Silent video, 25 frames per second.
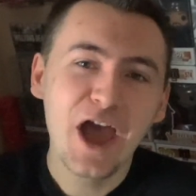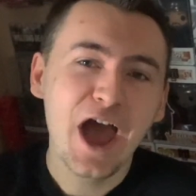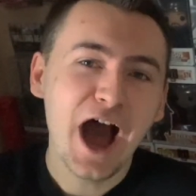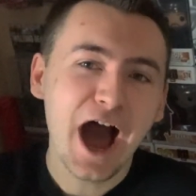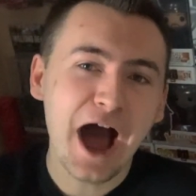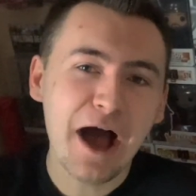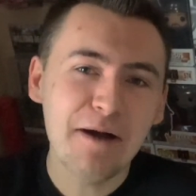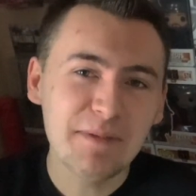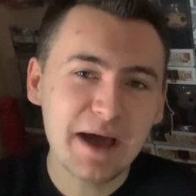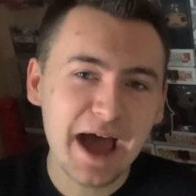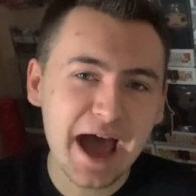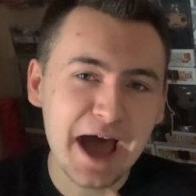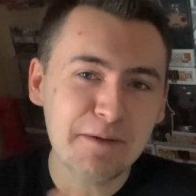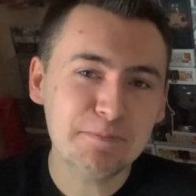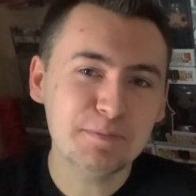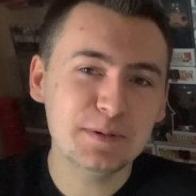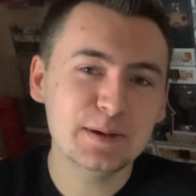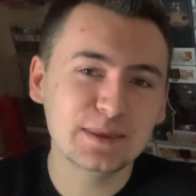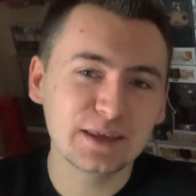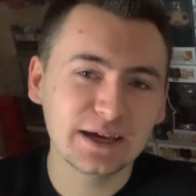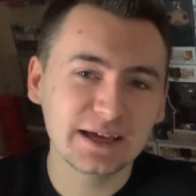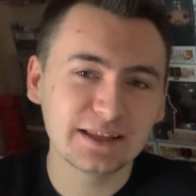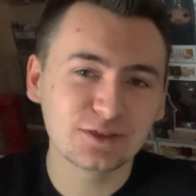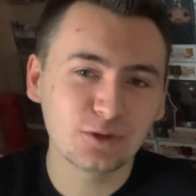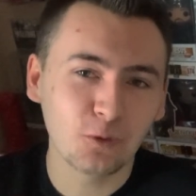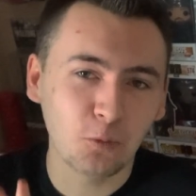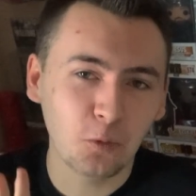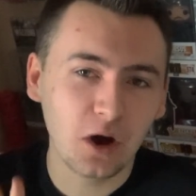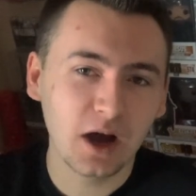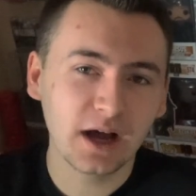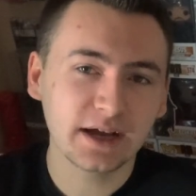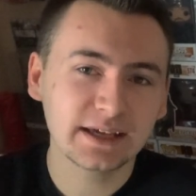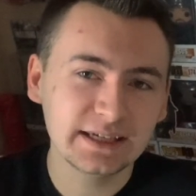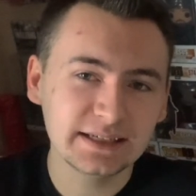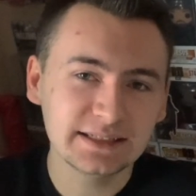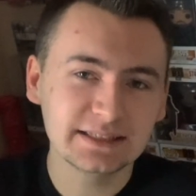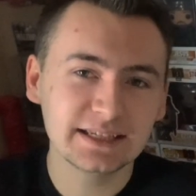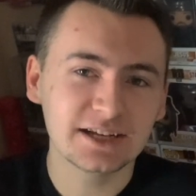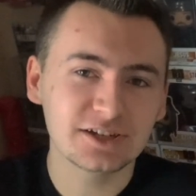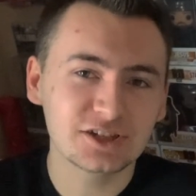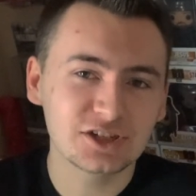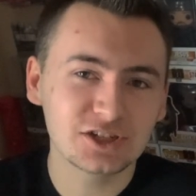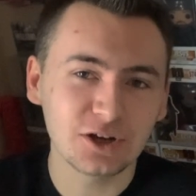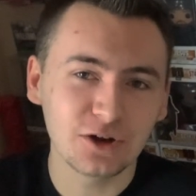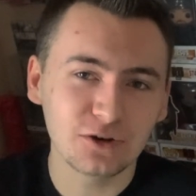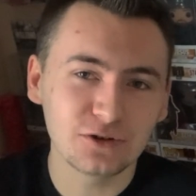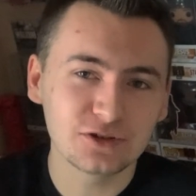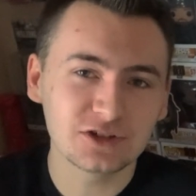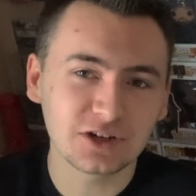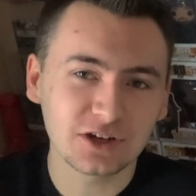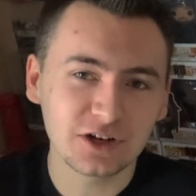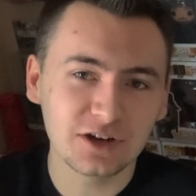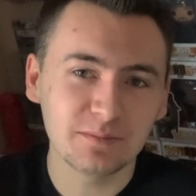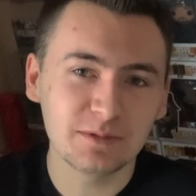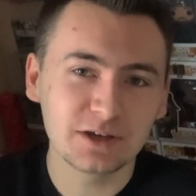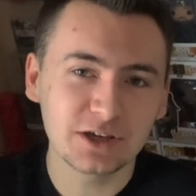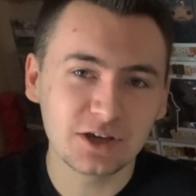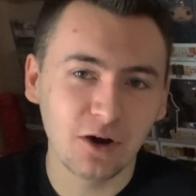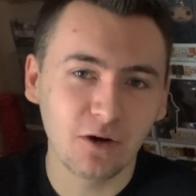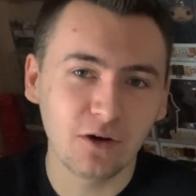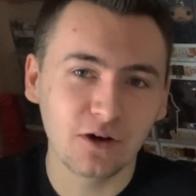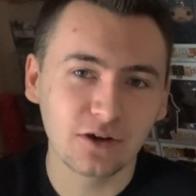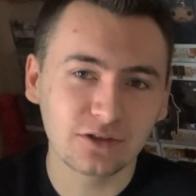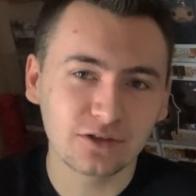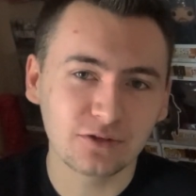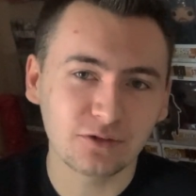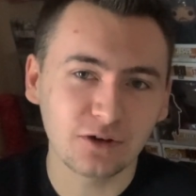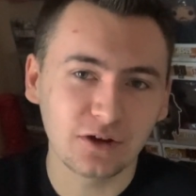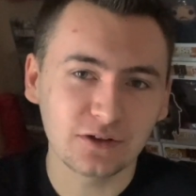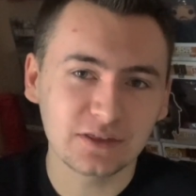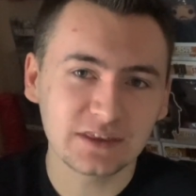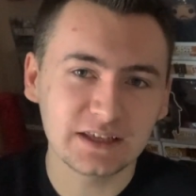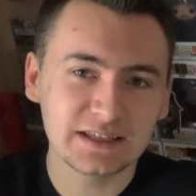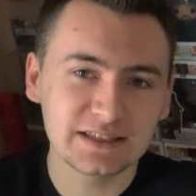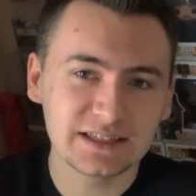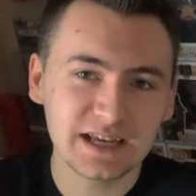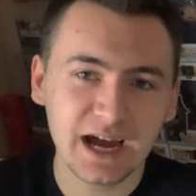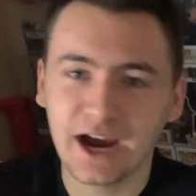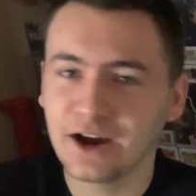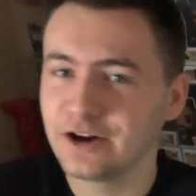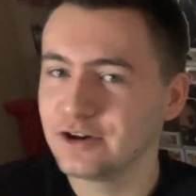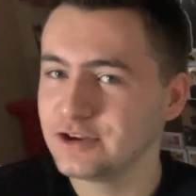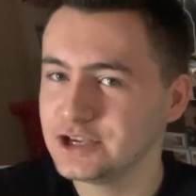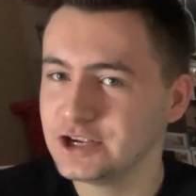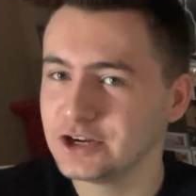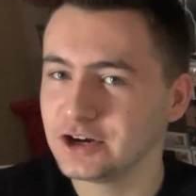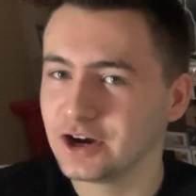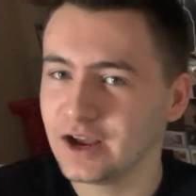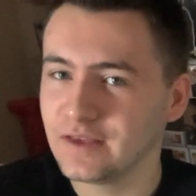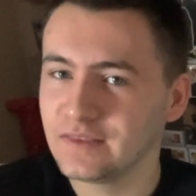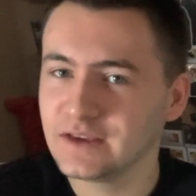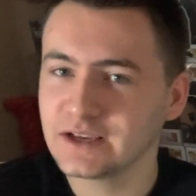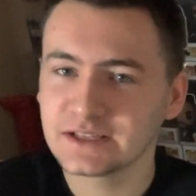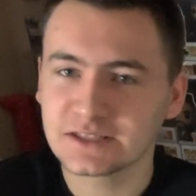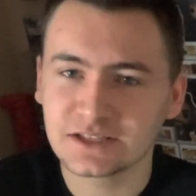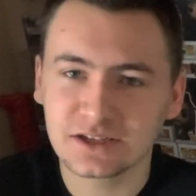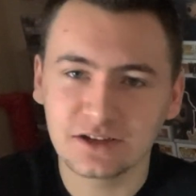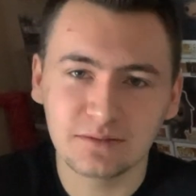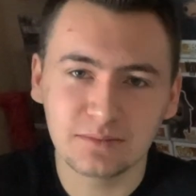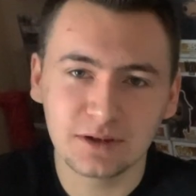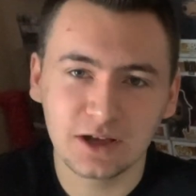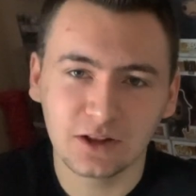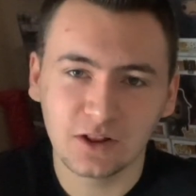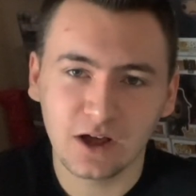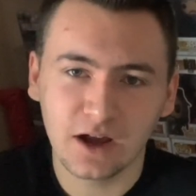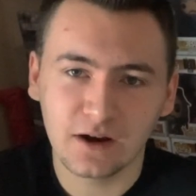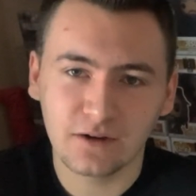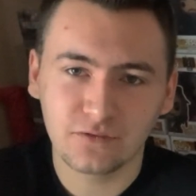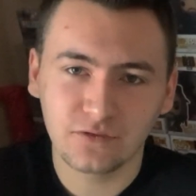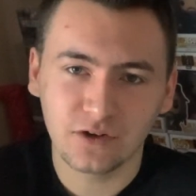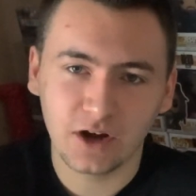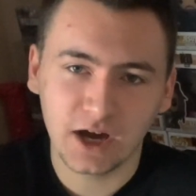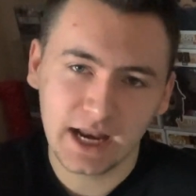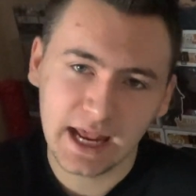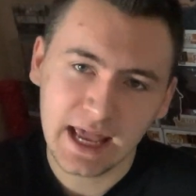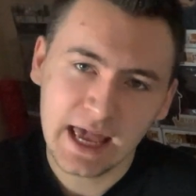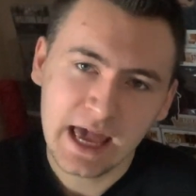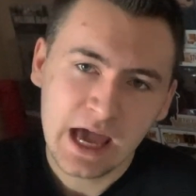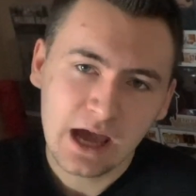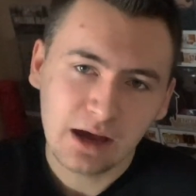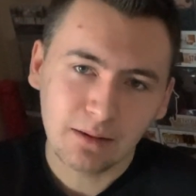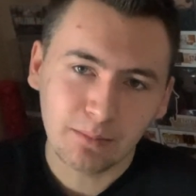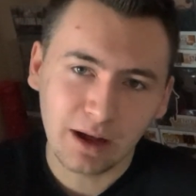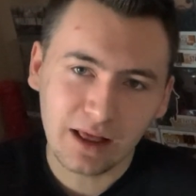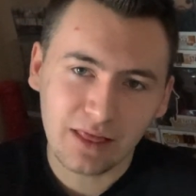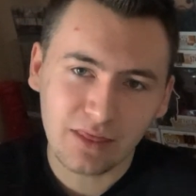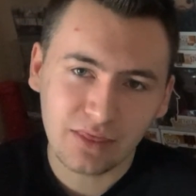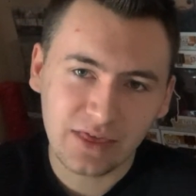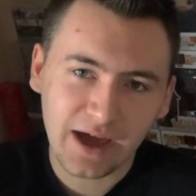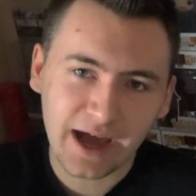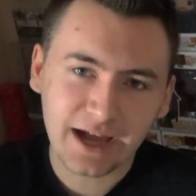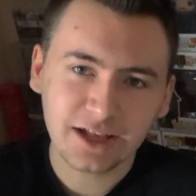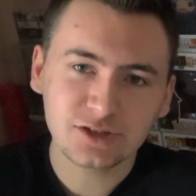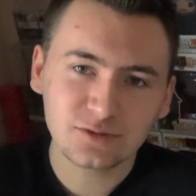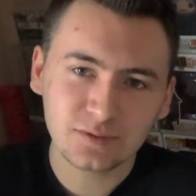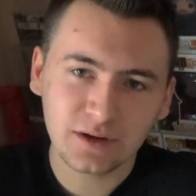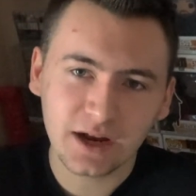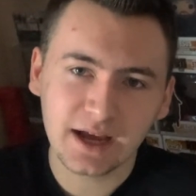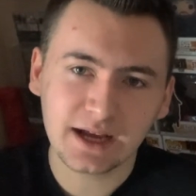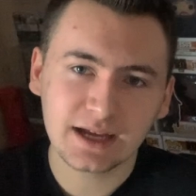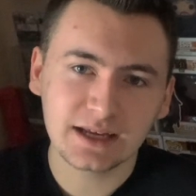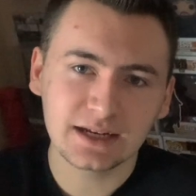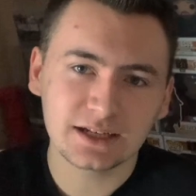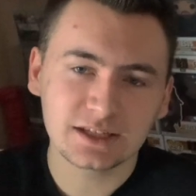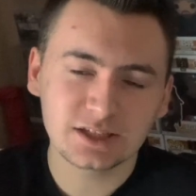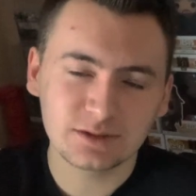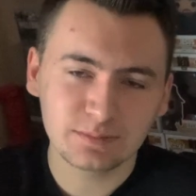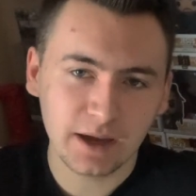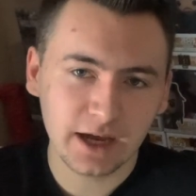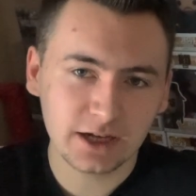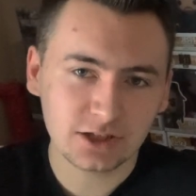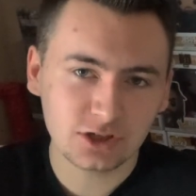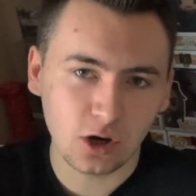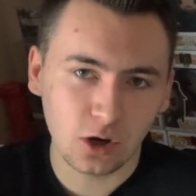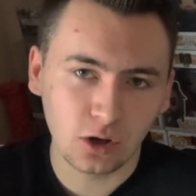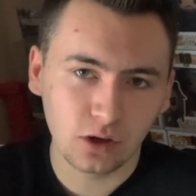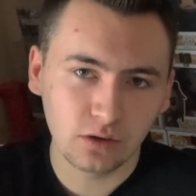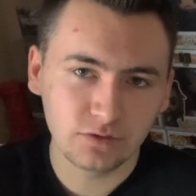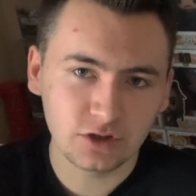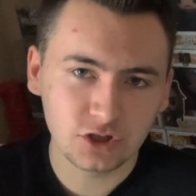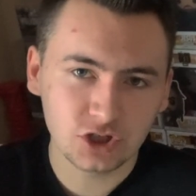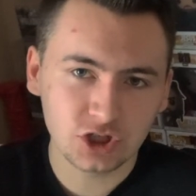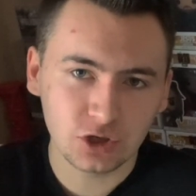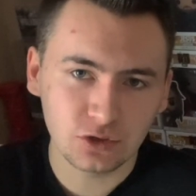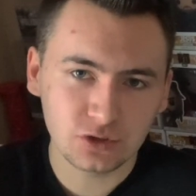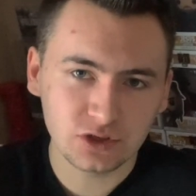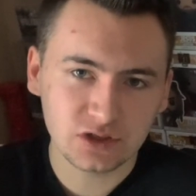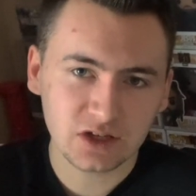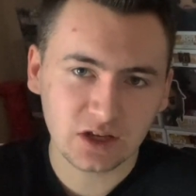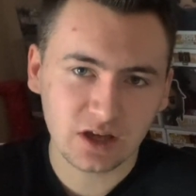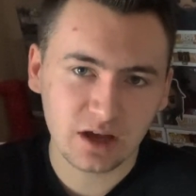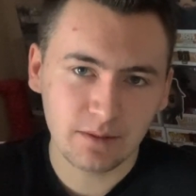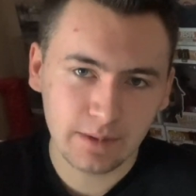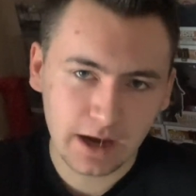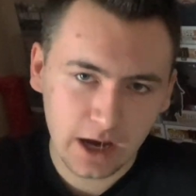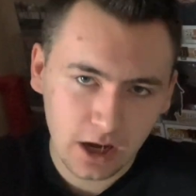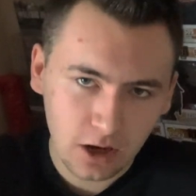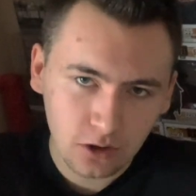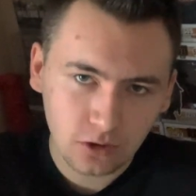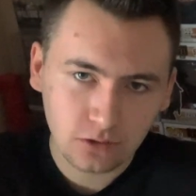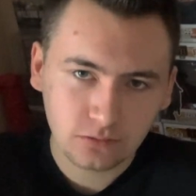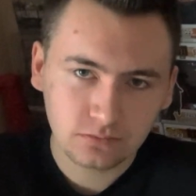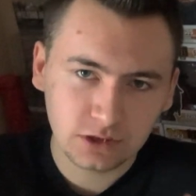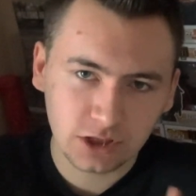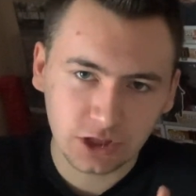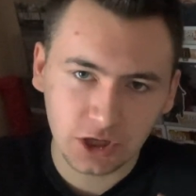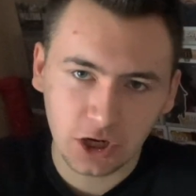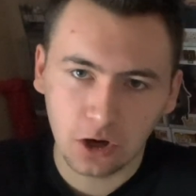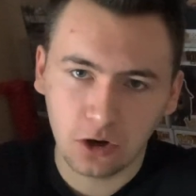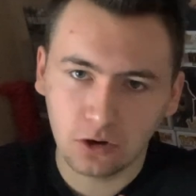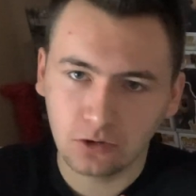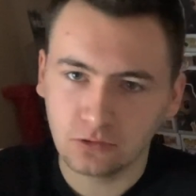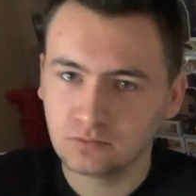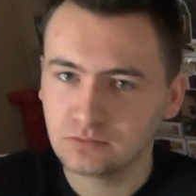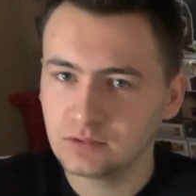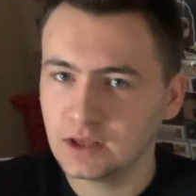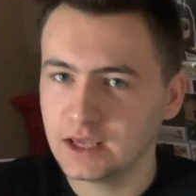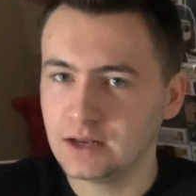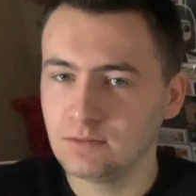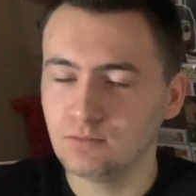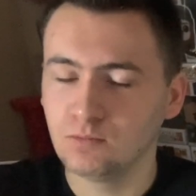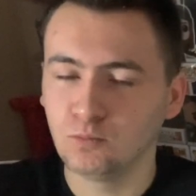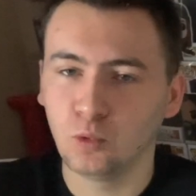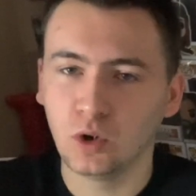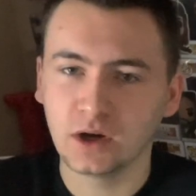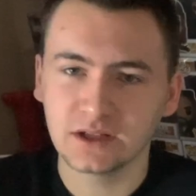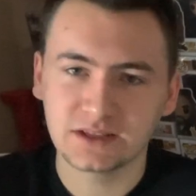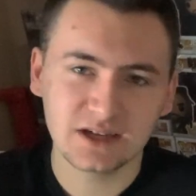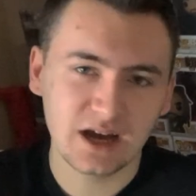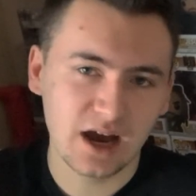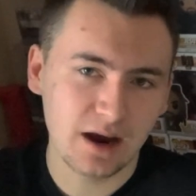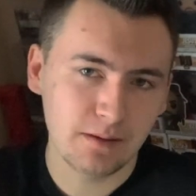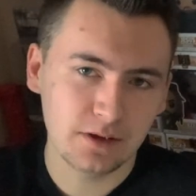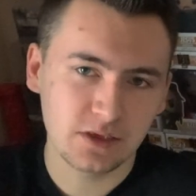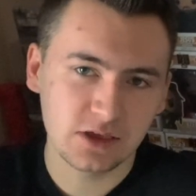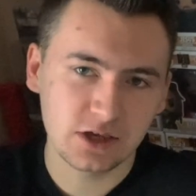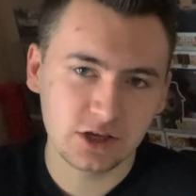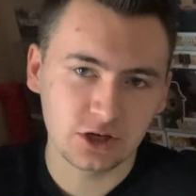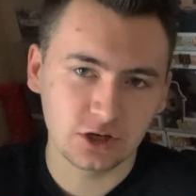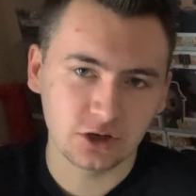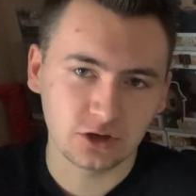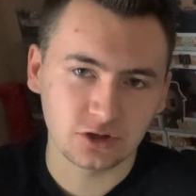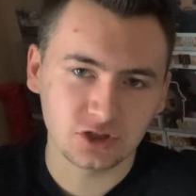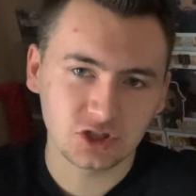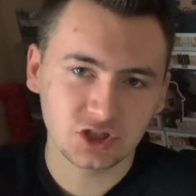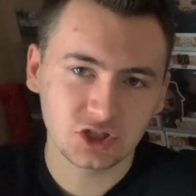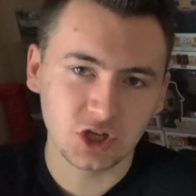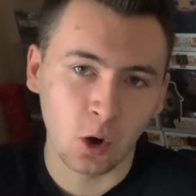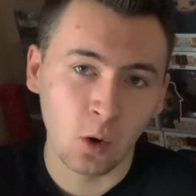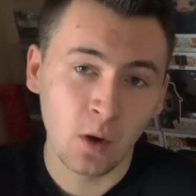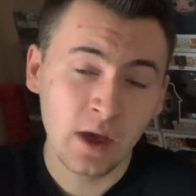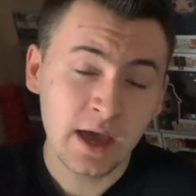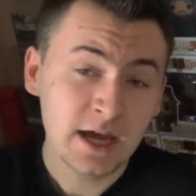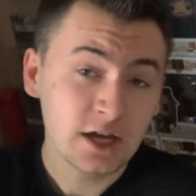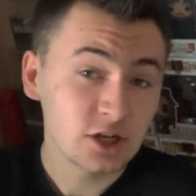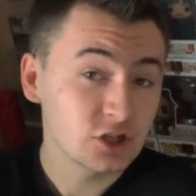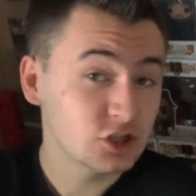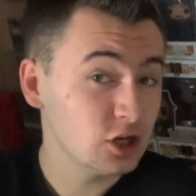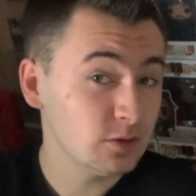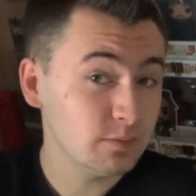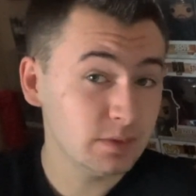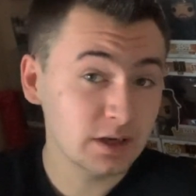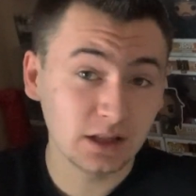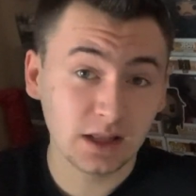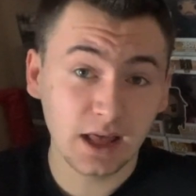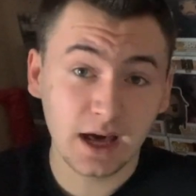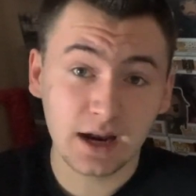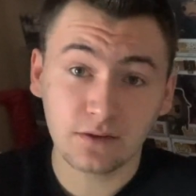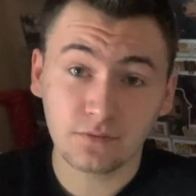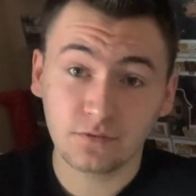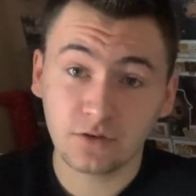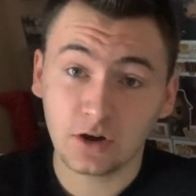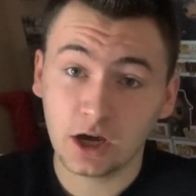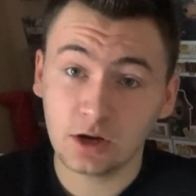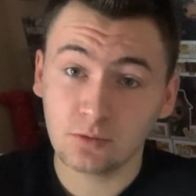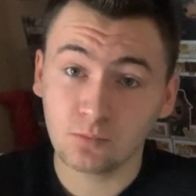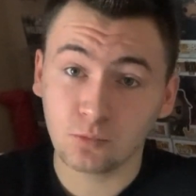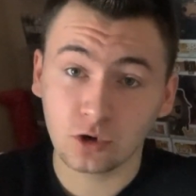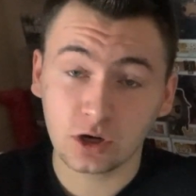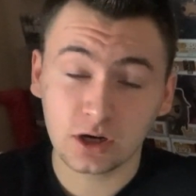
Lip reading: I'm happy that the Walking Dead shows are going to be going throughout the entire year. I think it's going to be a lot of fun, but that's when I can expect all the shows to come out, you know, and what time of the year. So, should be a lot of fun.